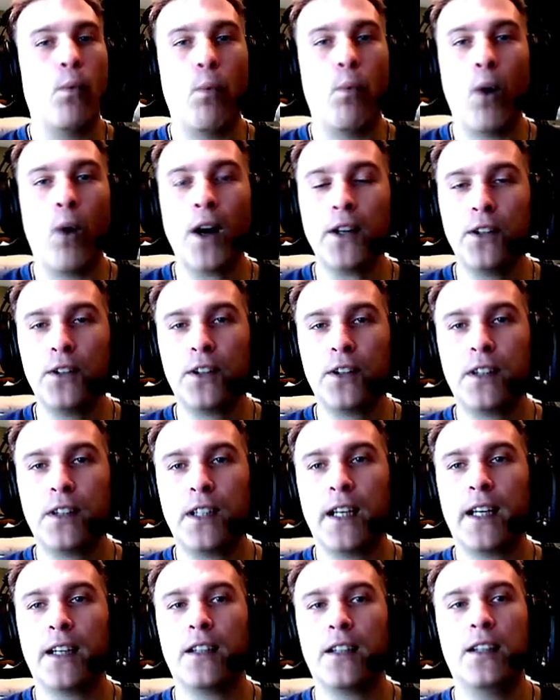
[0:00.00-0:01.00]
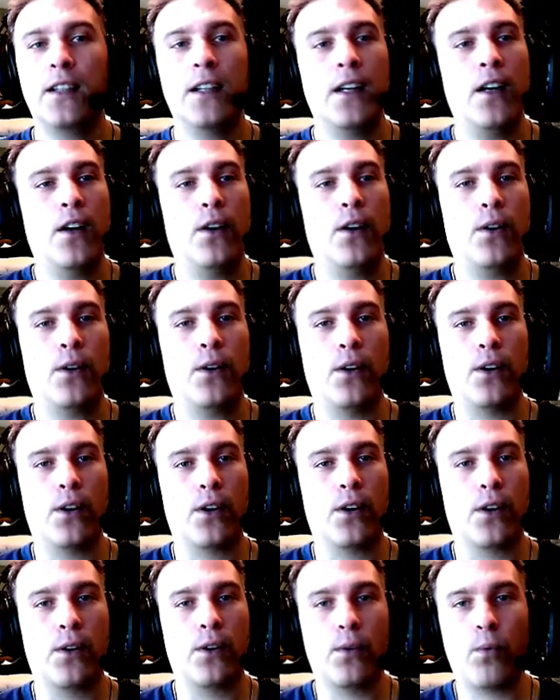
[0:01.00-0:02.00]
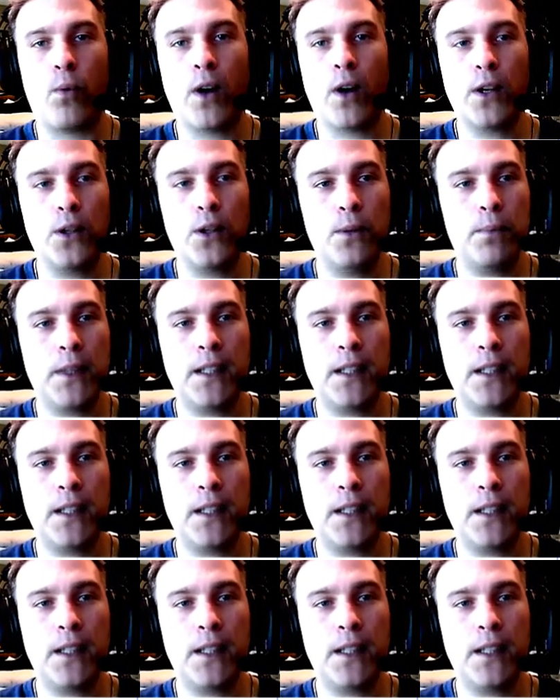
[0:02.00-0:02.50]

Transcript: what you think, or what you